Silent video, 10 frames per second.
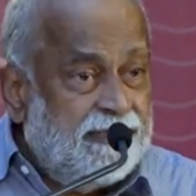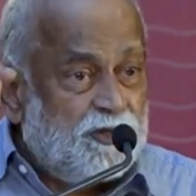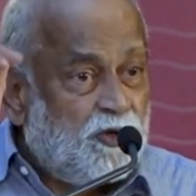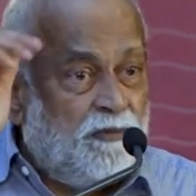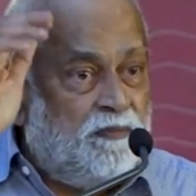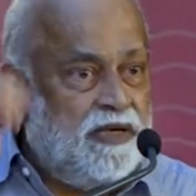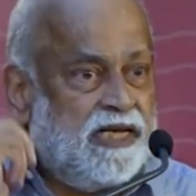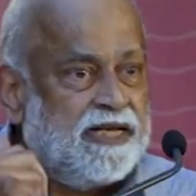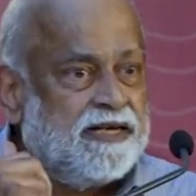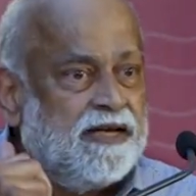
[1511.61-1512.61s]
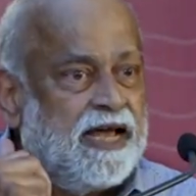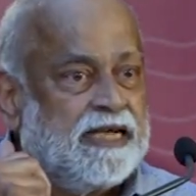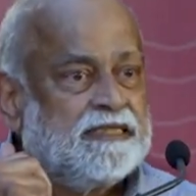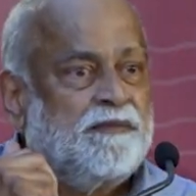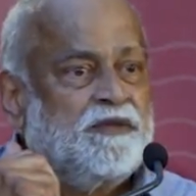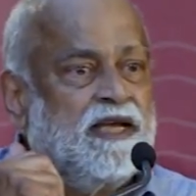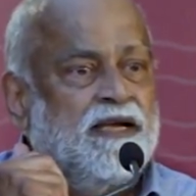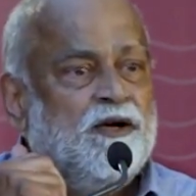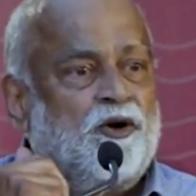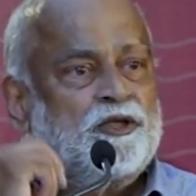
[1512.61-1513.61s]
So Berlin has something
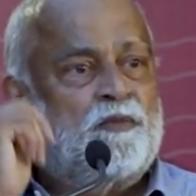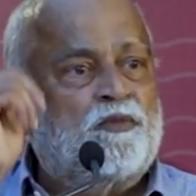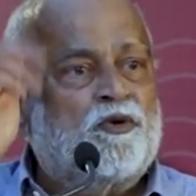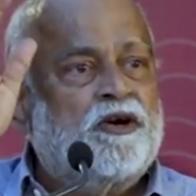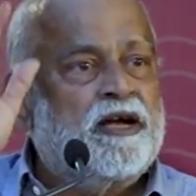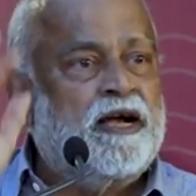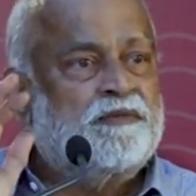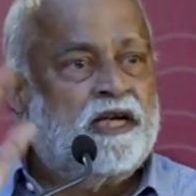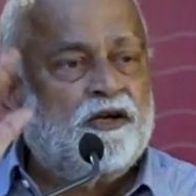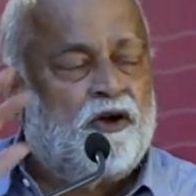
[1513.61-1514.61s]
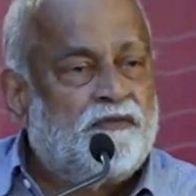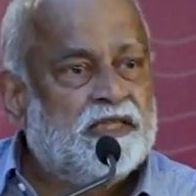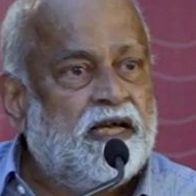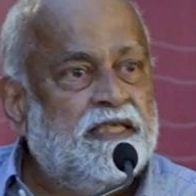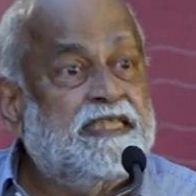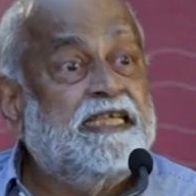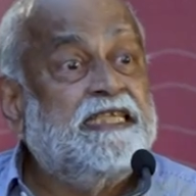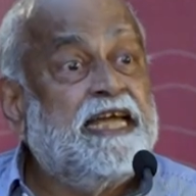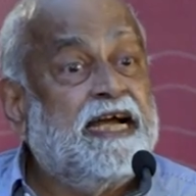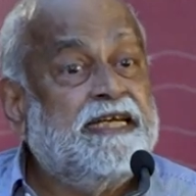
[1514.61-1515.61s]
called the Bürgeramt, little office, a
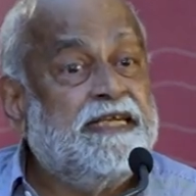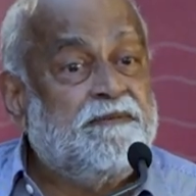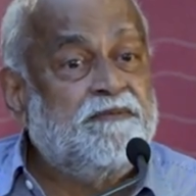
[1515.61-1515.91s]
city ID.